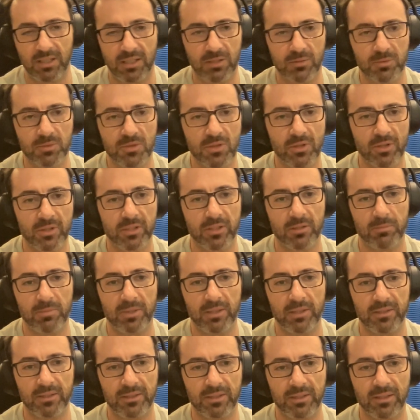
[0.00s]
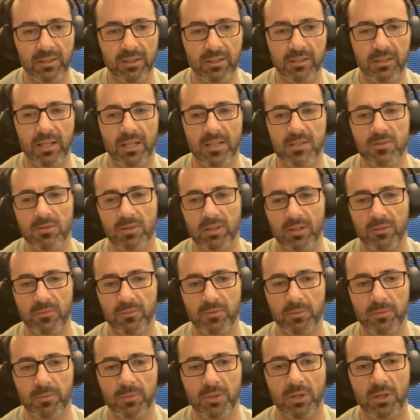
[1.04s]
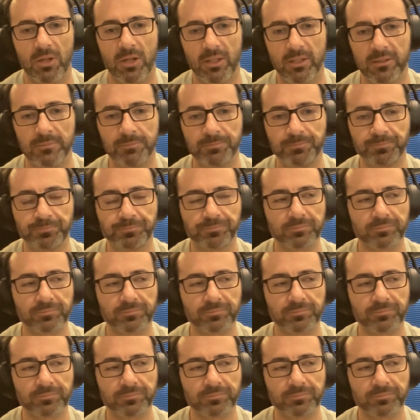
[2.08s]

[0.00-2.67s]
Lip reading: that Diana was talking about, I think it has to come from the heart.